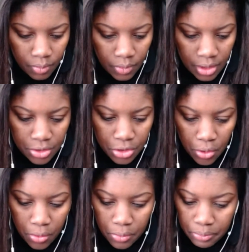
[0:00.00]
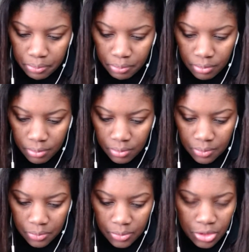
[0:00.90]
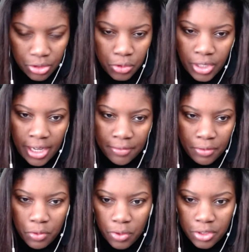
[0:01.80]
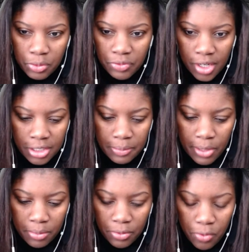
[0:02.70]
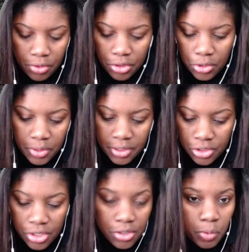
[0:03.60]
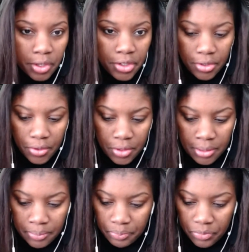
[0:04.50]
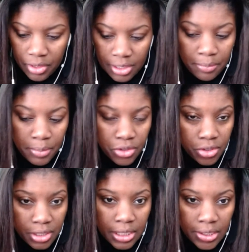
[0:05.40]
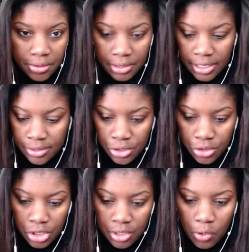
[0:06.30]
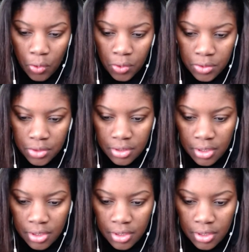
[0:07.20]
So you have, of course, we've talked about it before, the UN Agenda 2030, and they mentioned it here, the SDG goals.